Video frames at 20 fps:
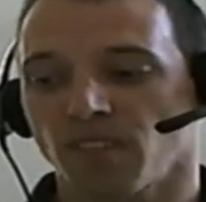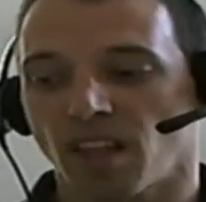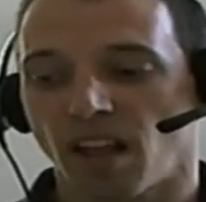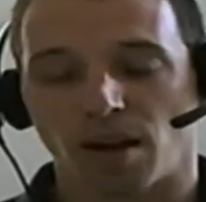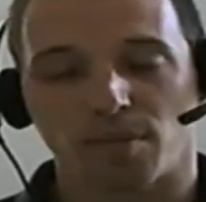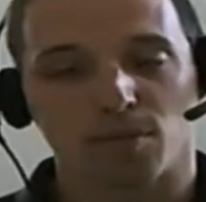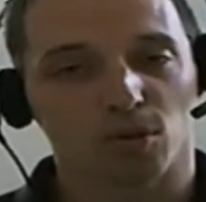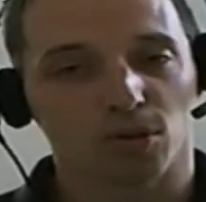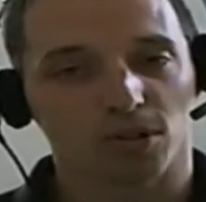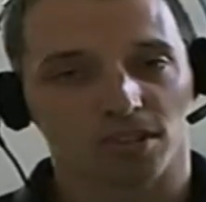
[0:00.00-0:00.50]

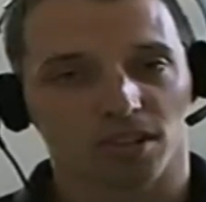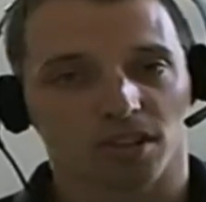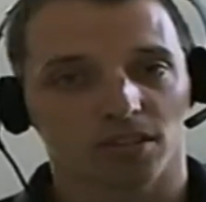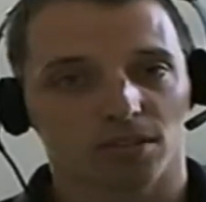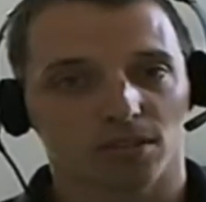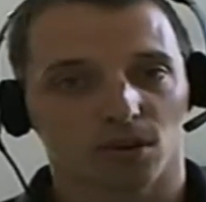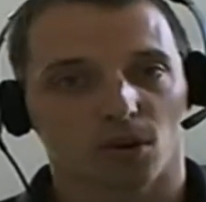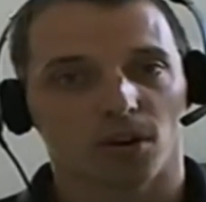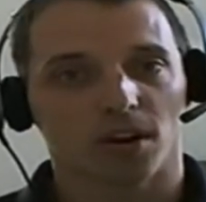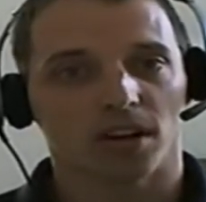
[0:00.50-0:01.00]
I'm a
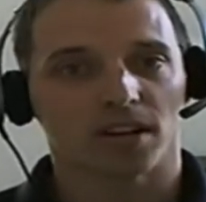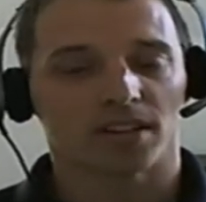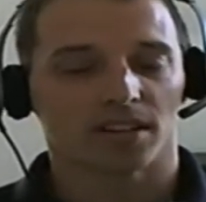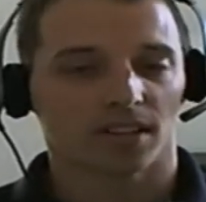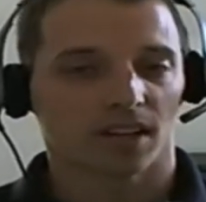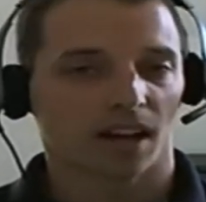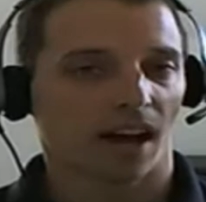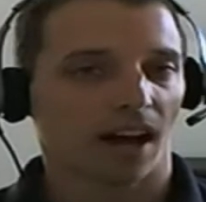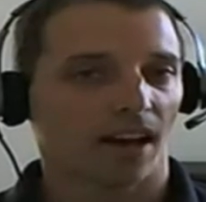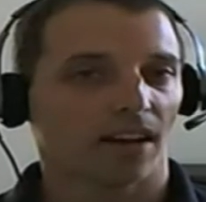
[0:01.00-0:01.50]
results
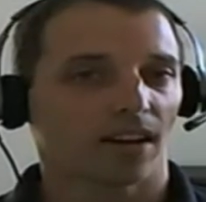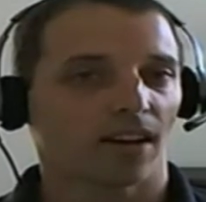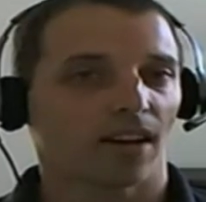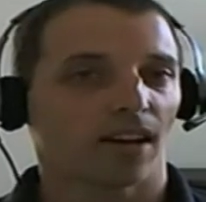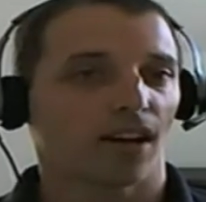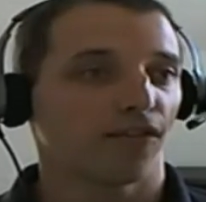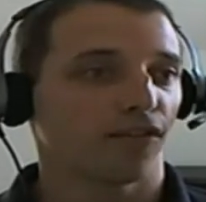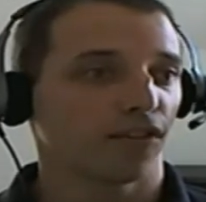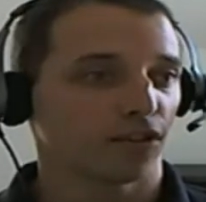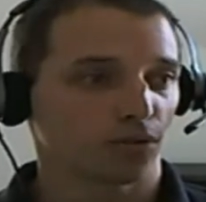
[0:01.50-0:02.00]
oriented guy.
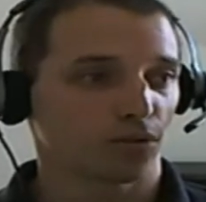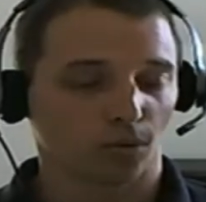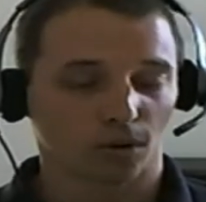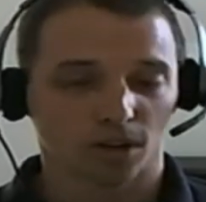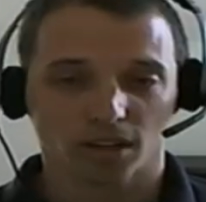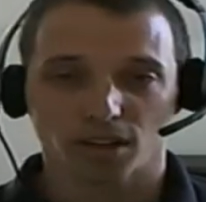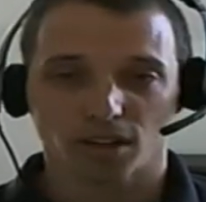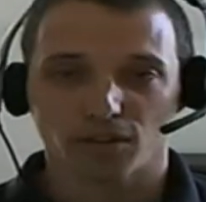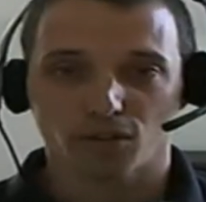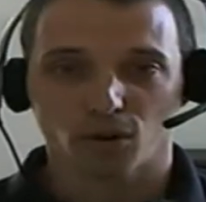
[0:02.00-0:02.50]
If it's
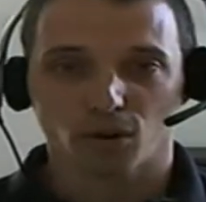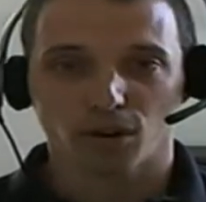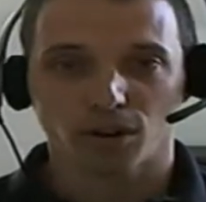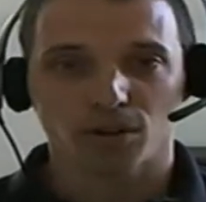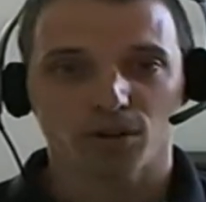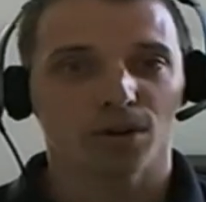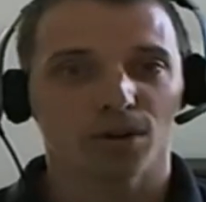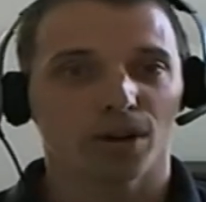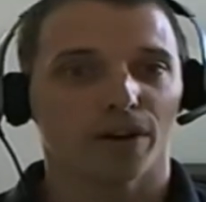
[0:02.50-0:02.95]
working for you,